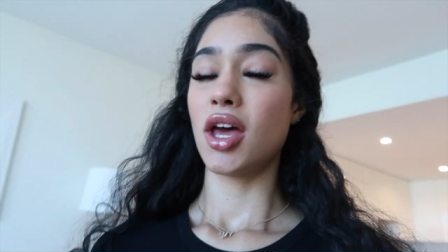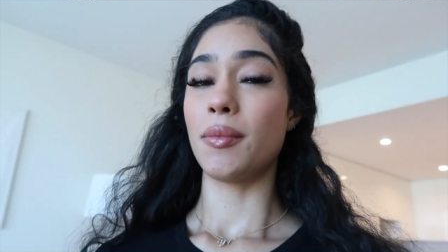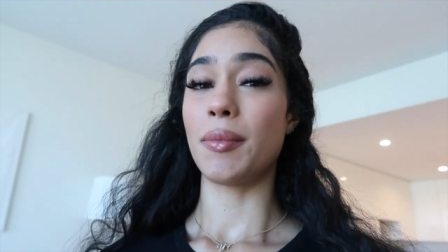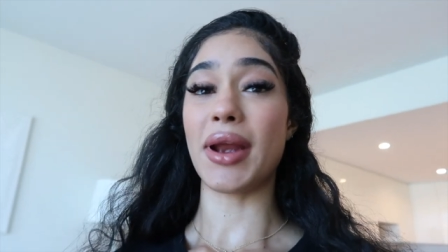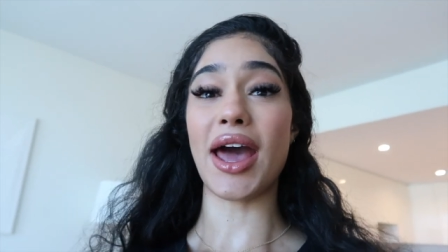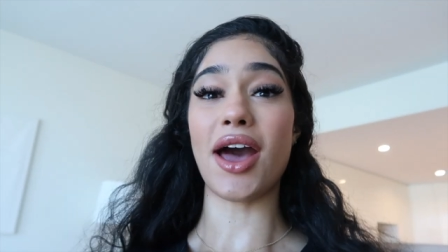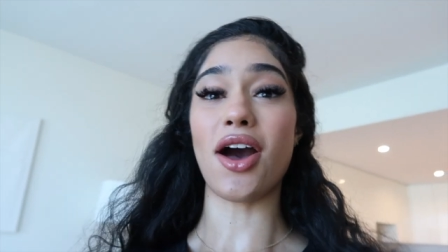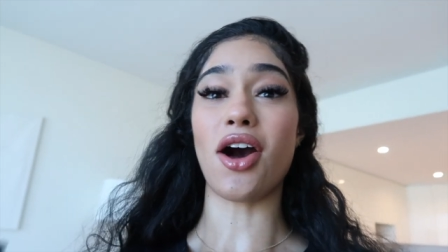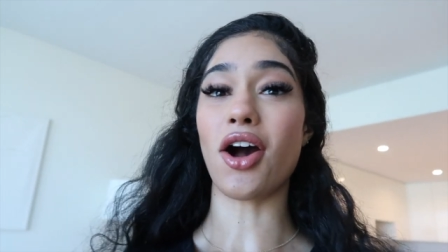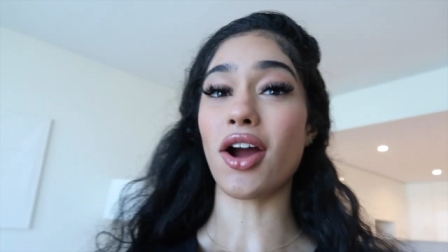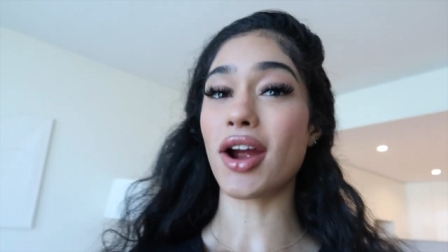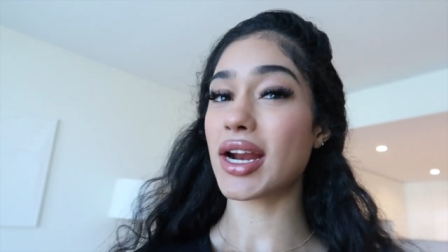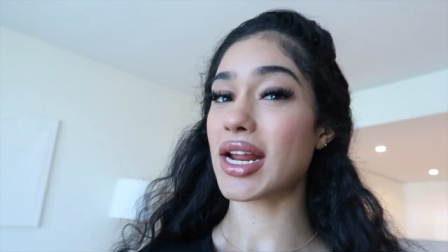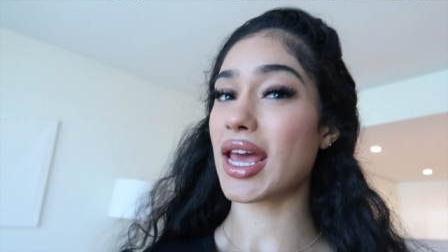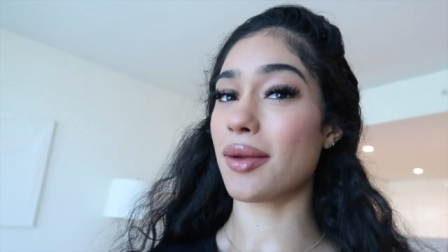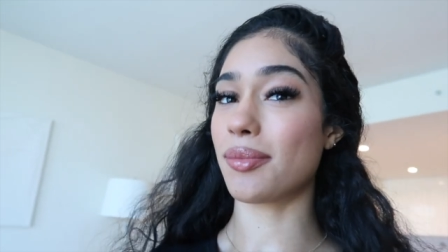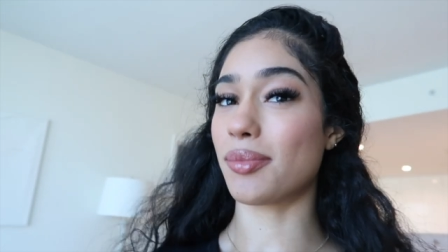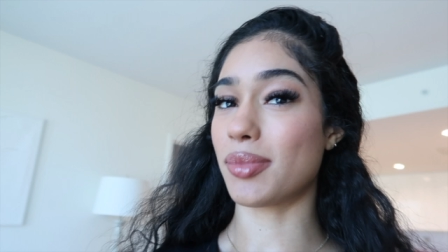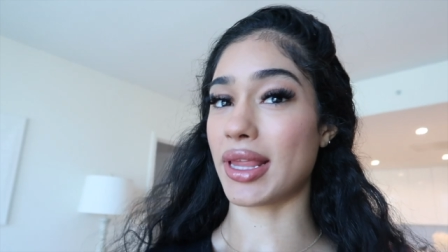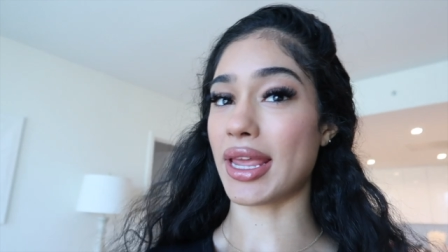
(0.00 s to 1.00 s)
but i already
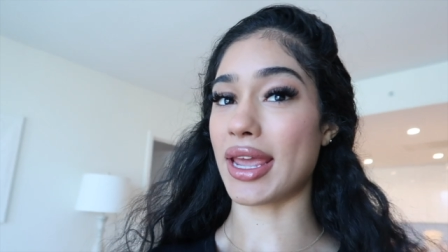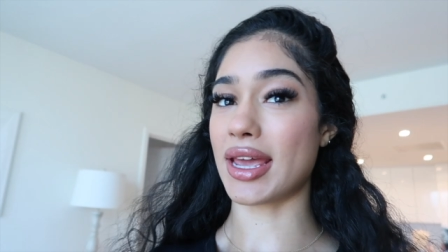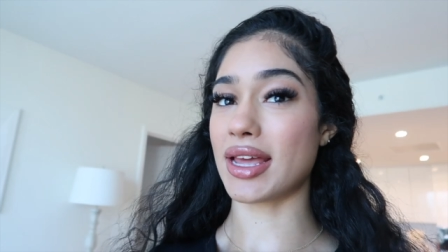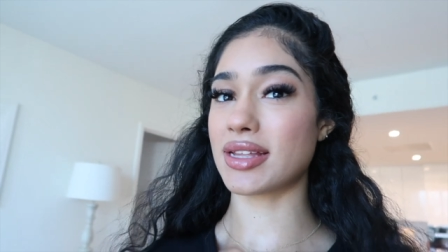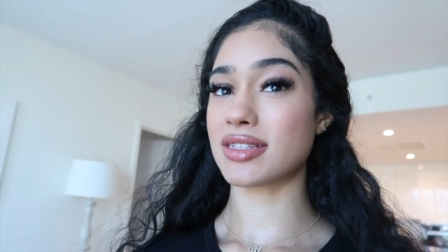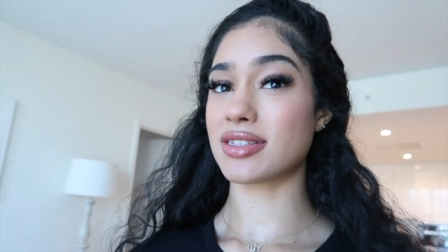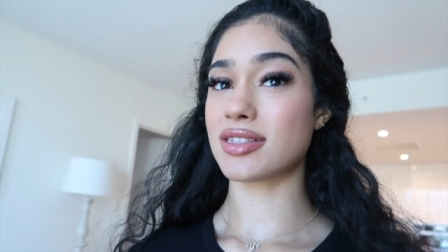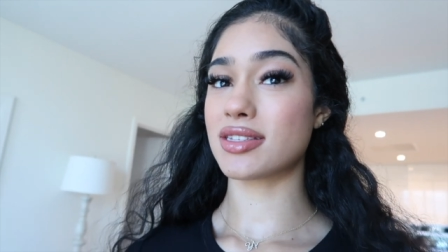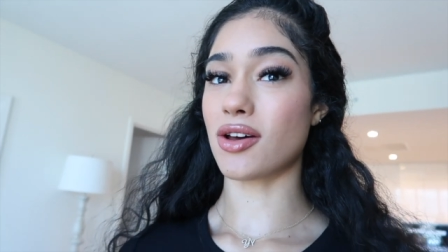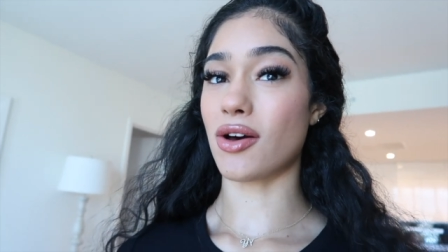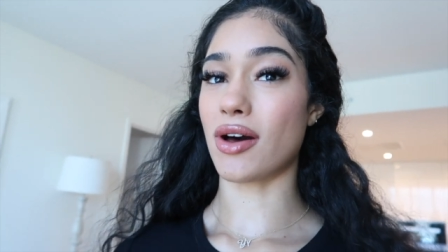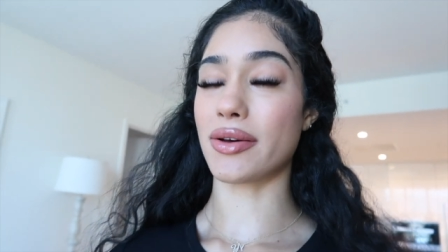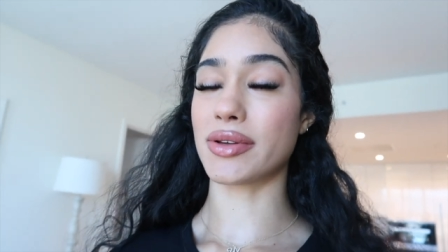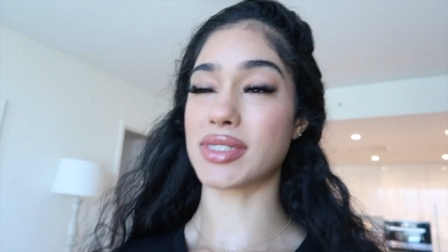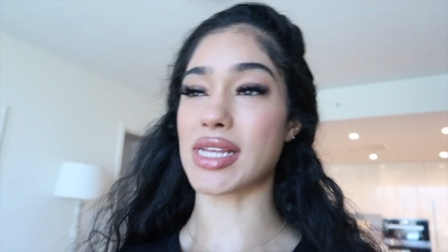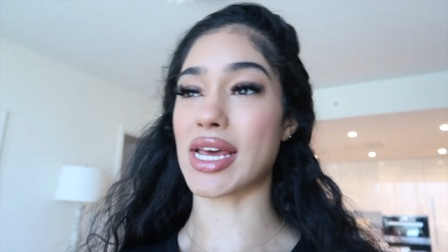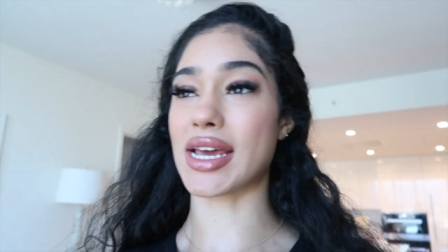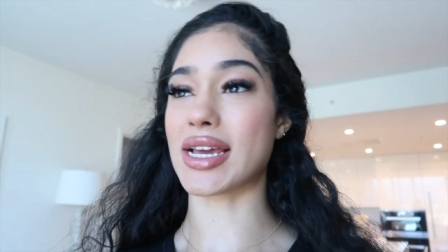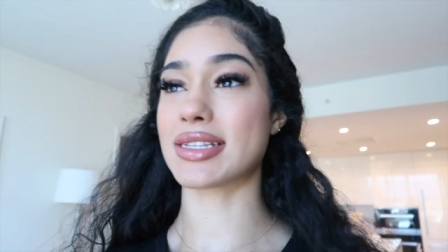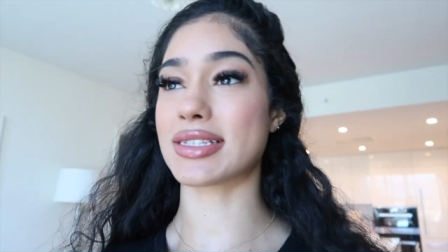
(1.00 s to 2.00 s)
had plans so i was
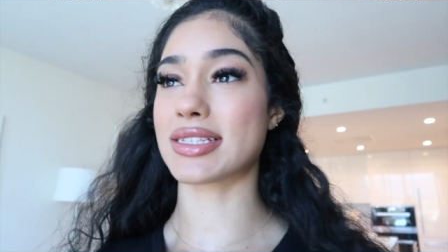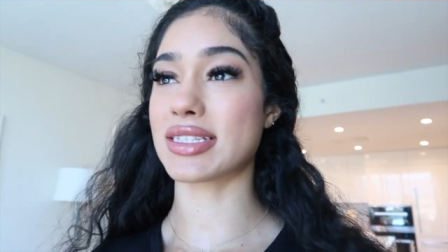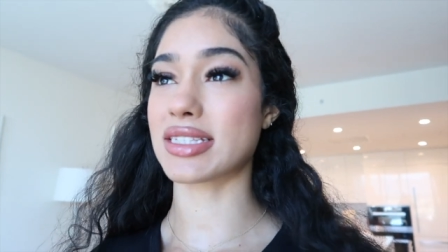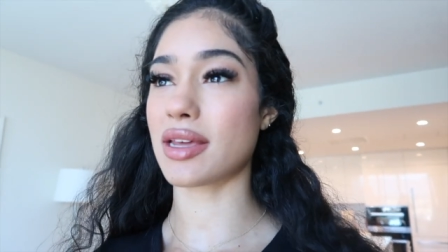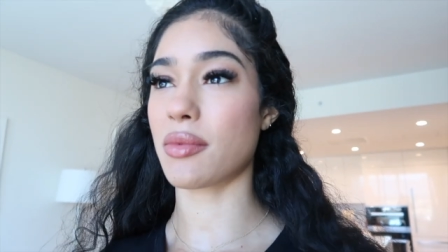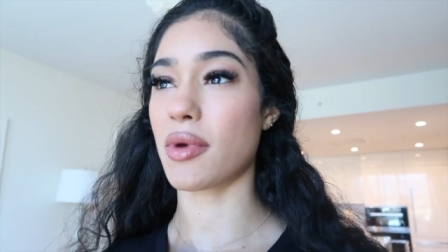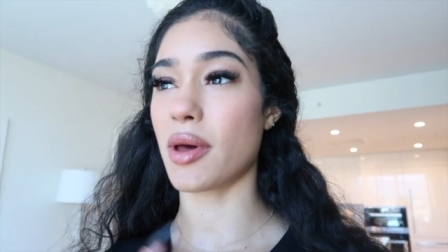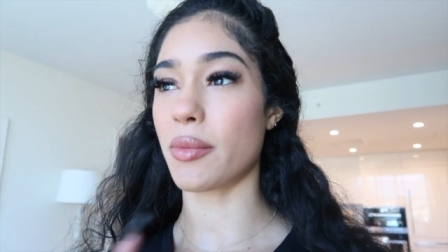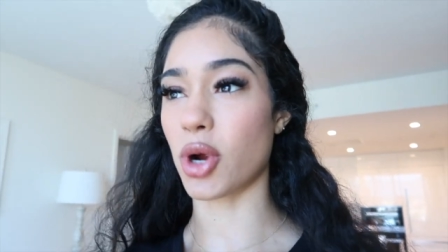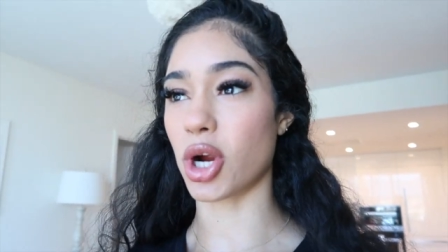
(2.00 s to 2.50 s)
like since i'm up